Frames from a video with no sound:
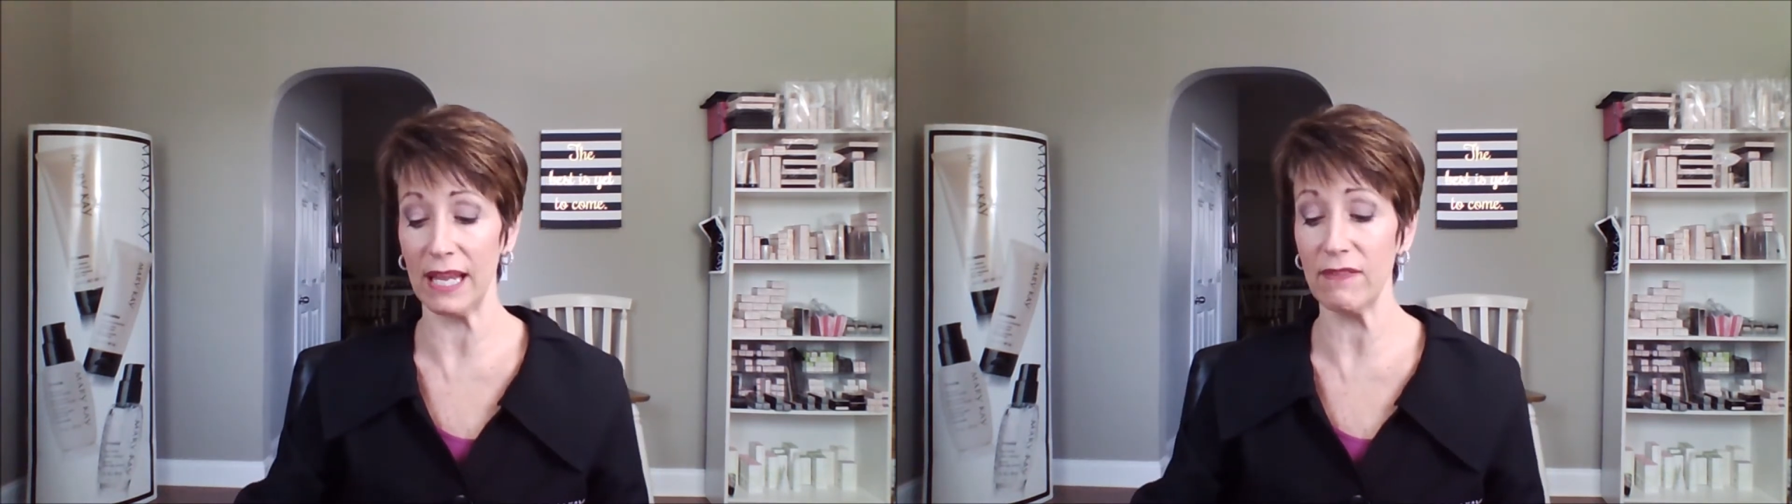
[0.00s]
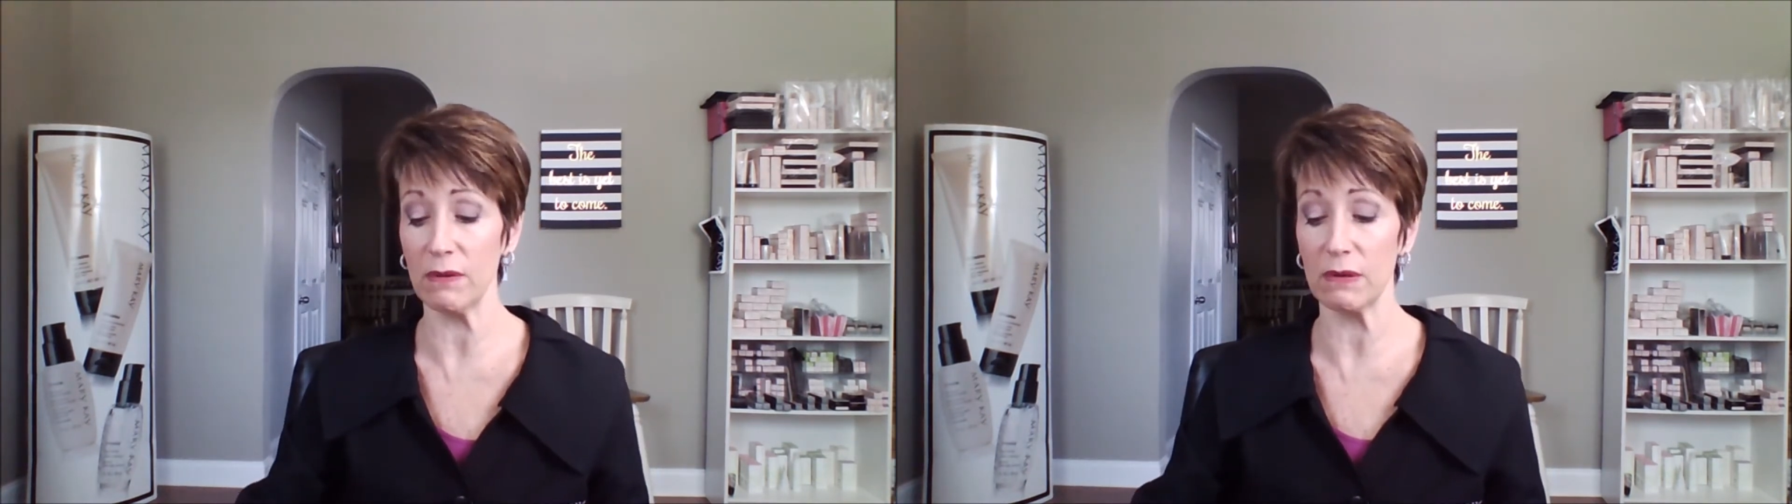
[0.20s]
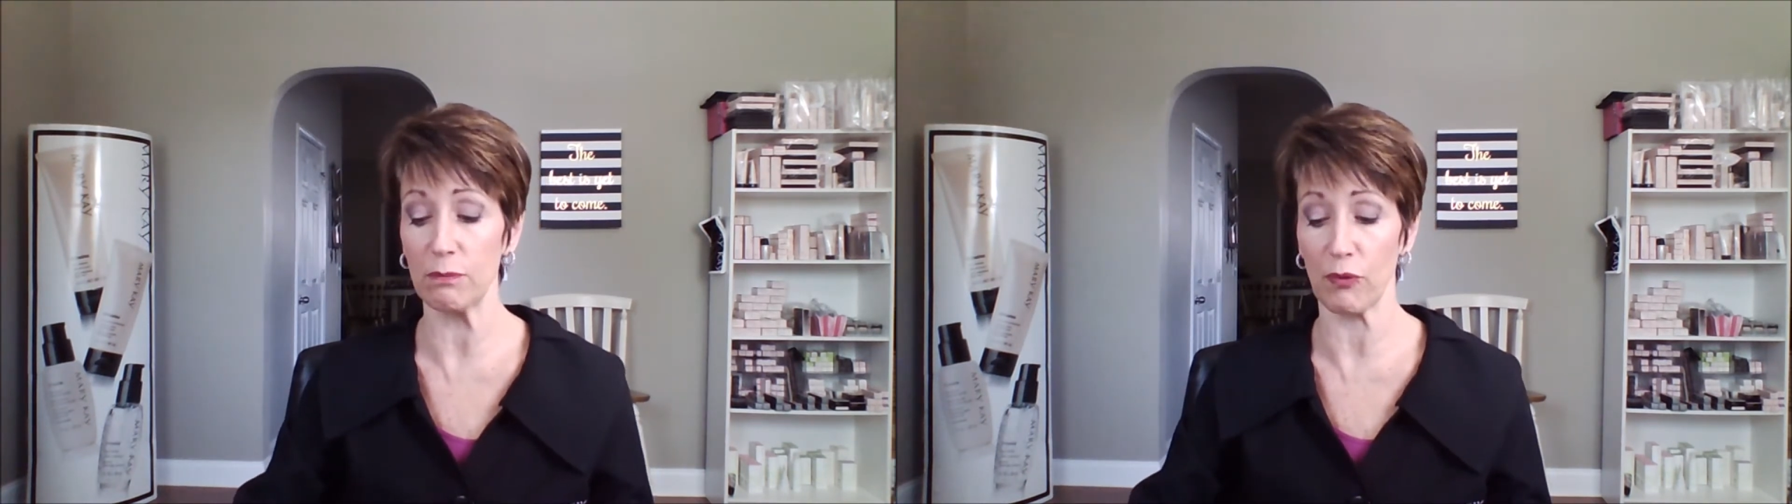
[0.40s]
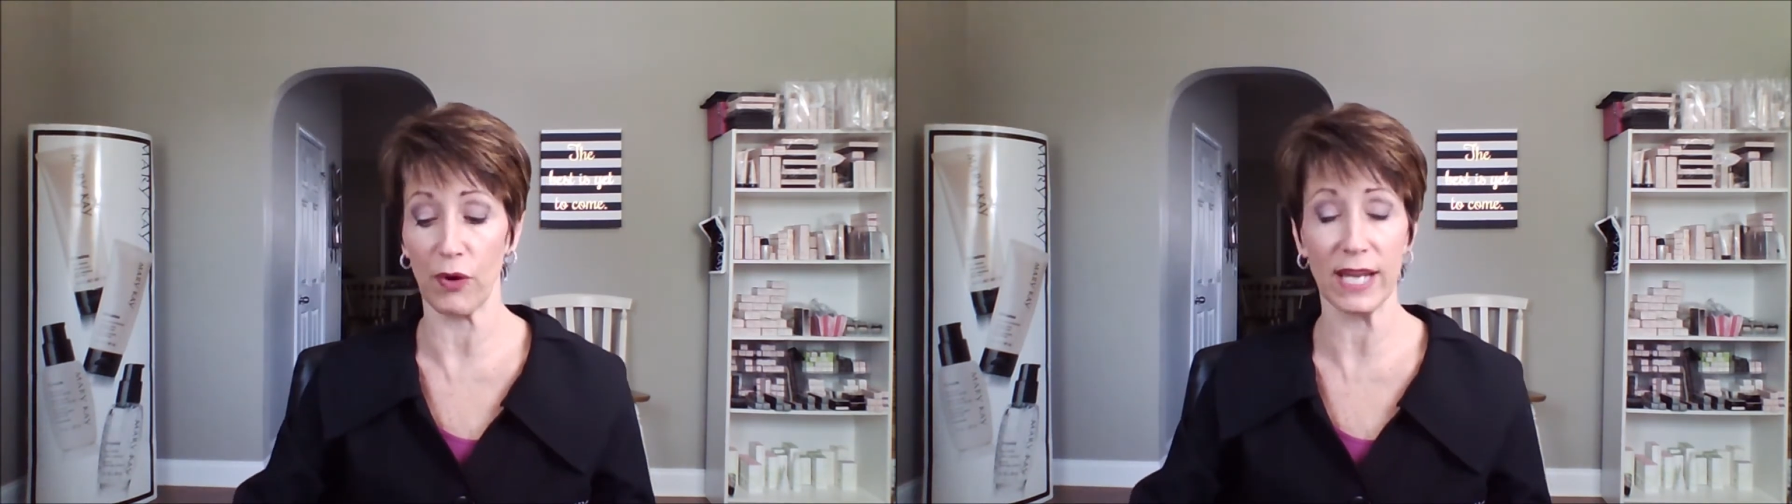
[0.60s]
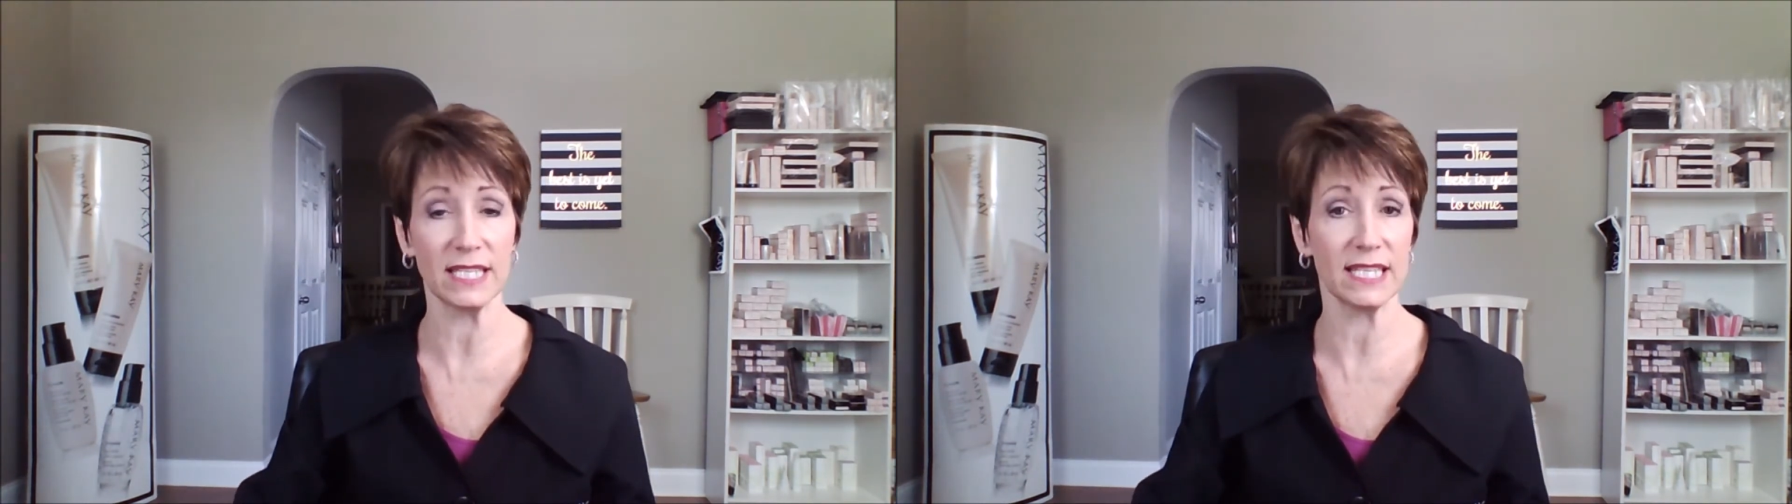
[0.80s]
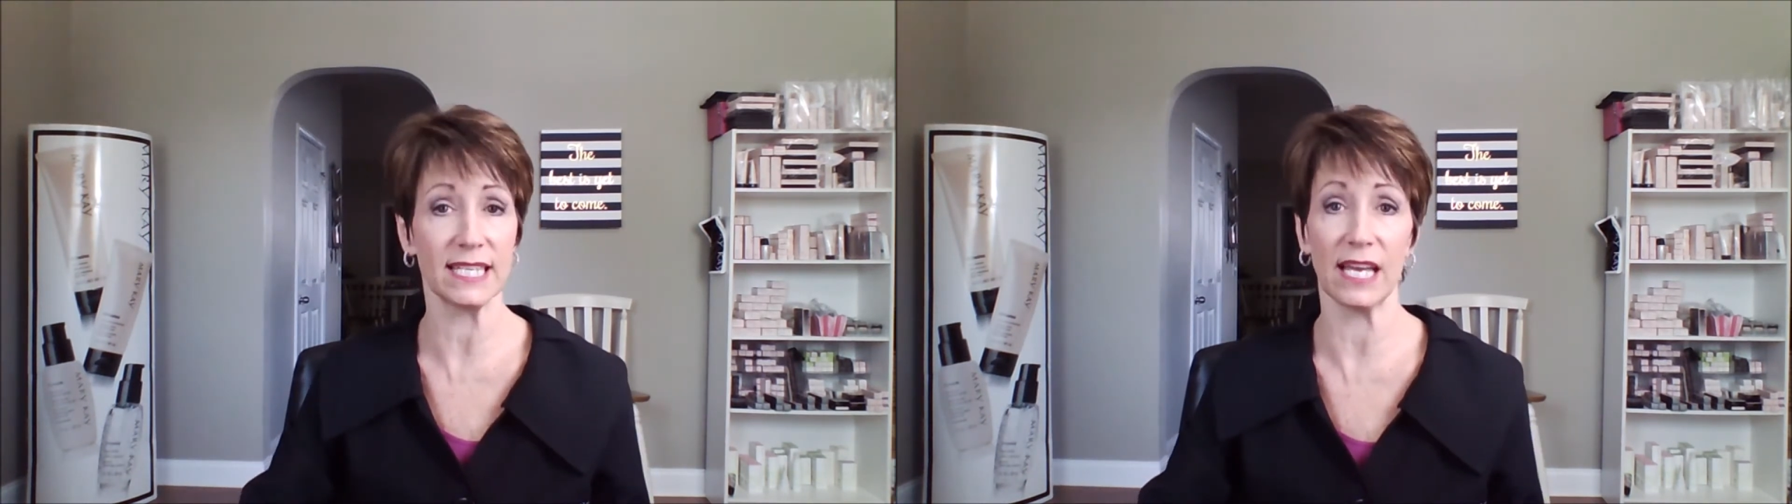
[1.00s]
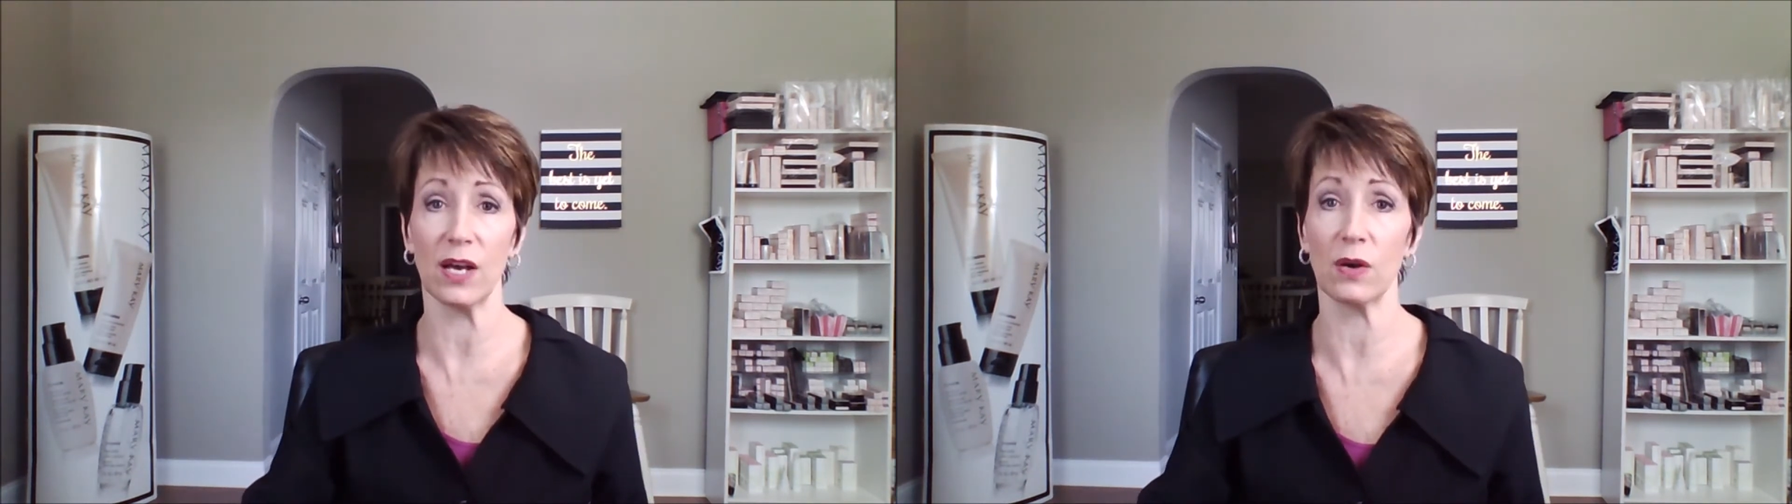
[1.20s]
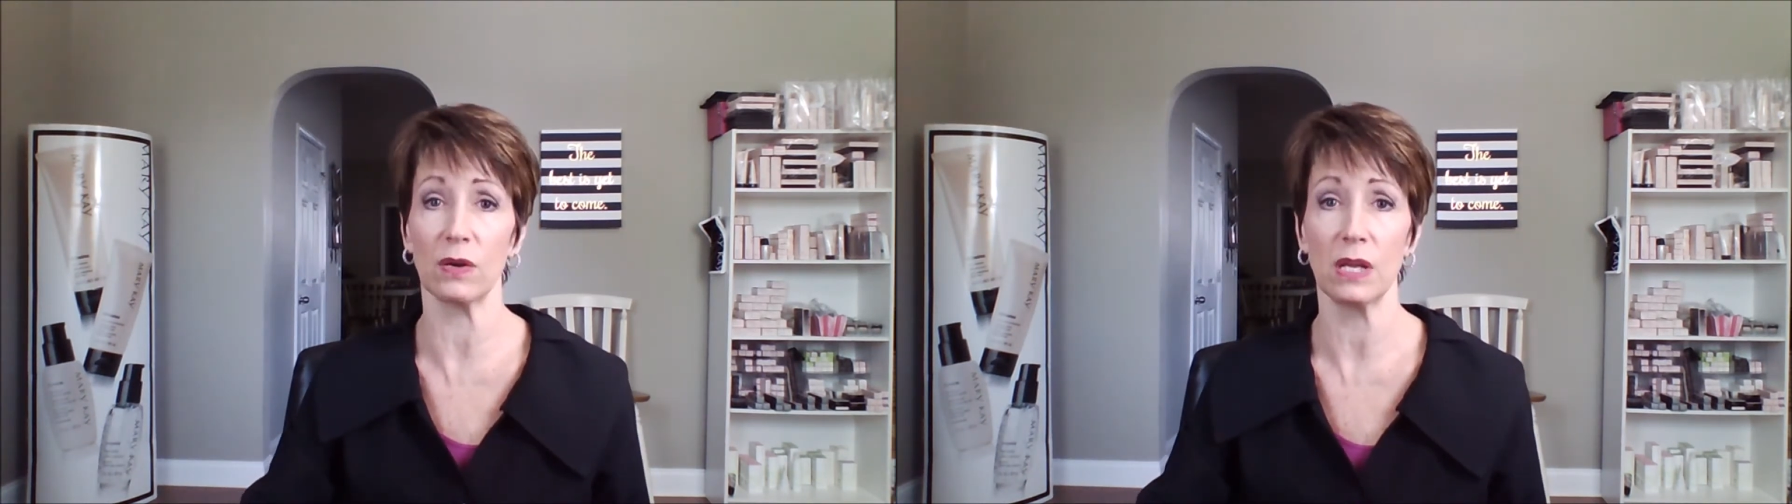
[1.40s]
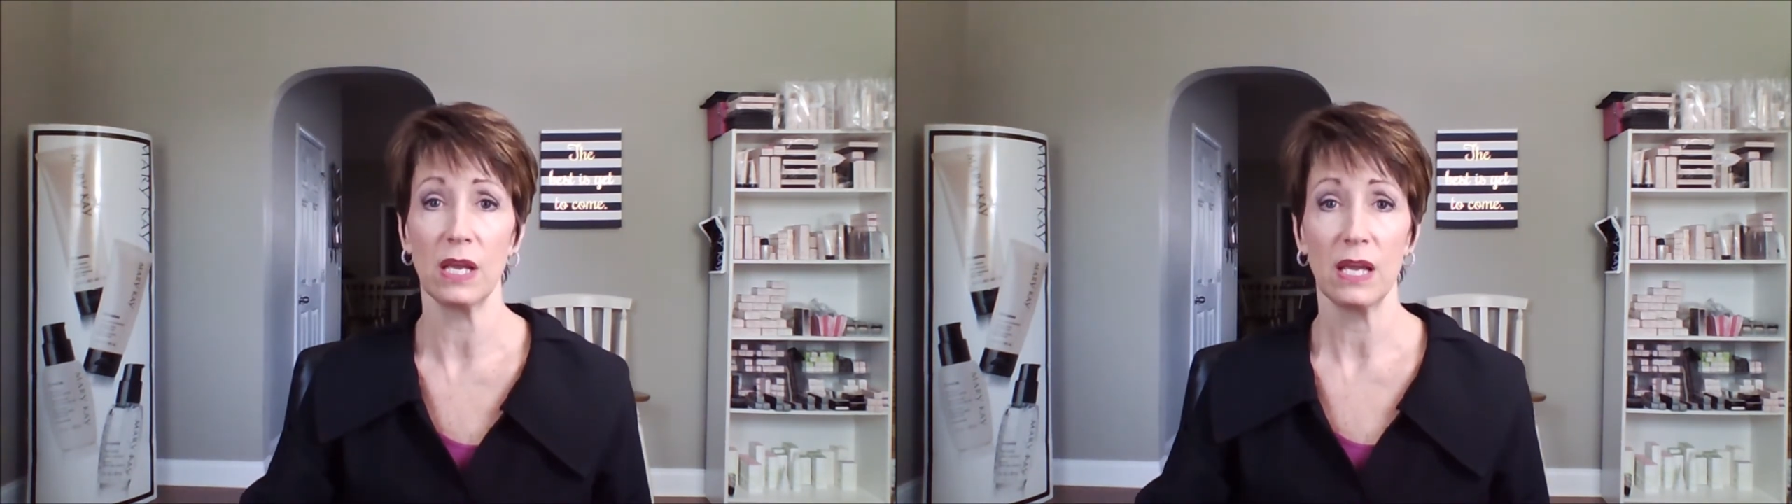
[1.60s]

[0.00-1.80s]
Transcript: It even breaks it down